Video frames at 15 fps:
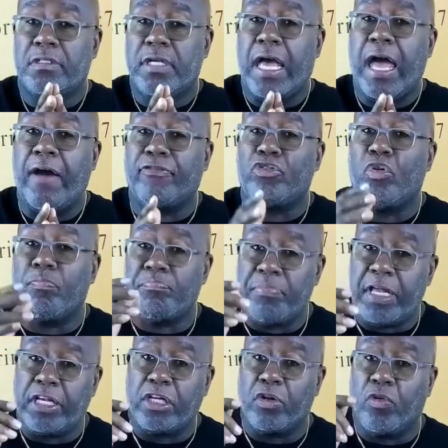to have
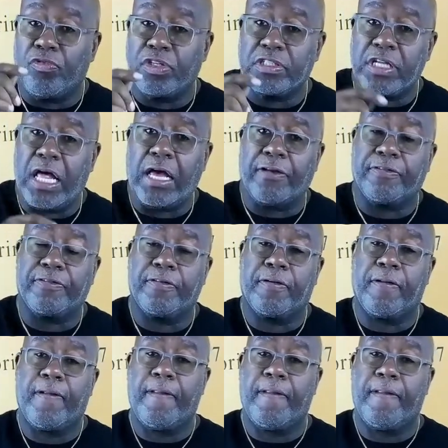dominion over his life.